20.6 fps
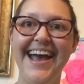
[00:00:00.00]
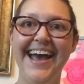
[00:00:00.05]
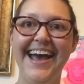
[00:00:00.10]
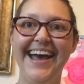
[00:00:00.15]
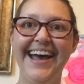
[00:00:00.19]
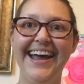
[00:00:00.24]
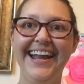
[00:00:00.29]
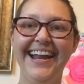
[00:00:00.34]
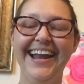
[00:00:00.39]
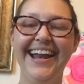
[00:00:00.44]

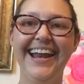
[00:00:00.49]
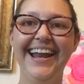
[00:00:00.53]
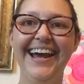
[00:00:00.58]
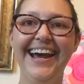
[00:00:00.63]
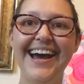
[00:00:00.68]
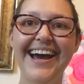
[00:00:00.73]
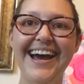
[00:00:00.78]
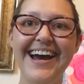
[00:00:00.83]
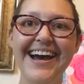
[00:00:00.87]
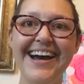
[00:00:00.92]

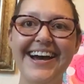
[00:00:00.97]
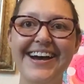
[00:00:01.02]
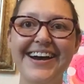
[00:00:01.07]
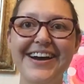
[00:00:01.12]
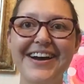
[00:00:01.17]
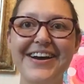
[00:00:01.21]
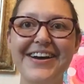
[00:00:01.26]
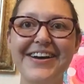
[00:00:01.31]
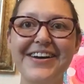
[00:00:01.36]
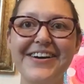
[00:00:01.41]

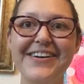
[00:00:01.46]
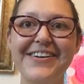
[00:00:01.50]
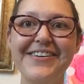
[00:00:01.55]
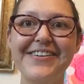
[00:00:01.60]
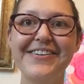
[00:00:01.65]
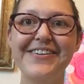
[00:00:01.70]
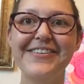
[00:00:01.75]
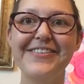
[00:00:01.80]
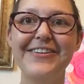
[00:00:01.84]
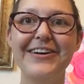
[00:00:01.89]

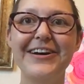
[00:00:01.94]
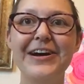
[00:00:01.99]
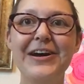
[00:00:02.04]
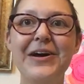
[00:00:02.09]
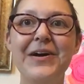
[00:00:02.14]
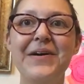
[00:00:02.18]
Hello!